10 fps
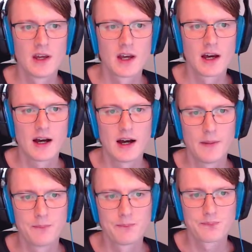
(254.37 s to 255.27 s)

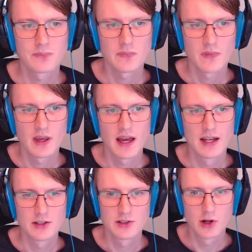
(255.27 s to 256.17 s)

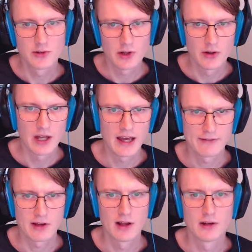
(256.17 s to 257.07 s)
And you don't have
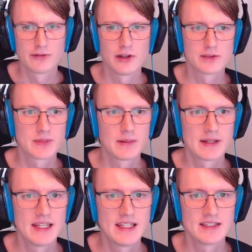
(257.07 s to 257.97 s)
all of those public
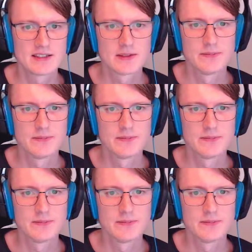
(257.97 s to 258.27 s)
keys.